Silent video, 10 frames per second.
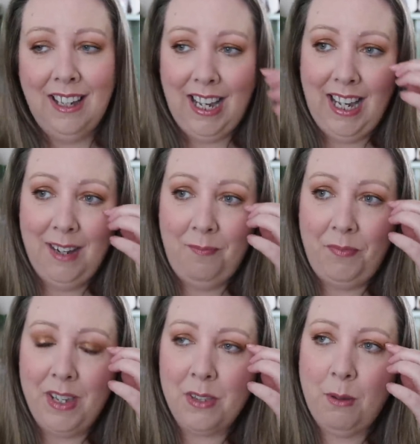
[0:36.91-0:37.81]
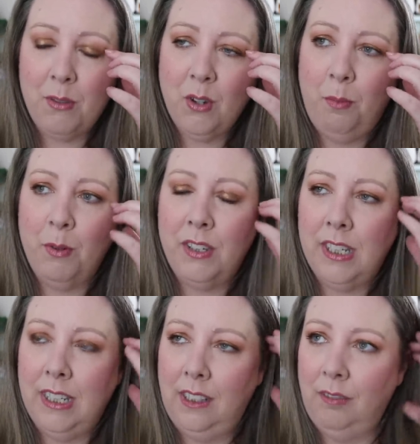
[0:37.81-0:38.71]
So I was up
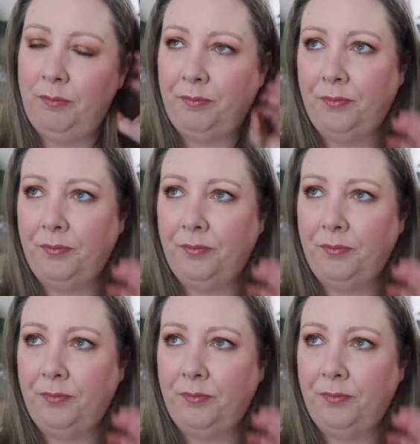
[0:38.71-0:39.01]
until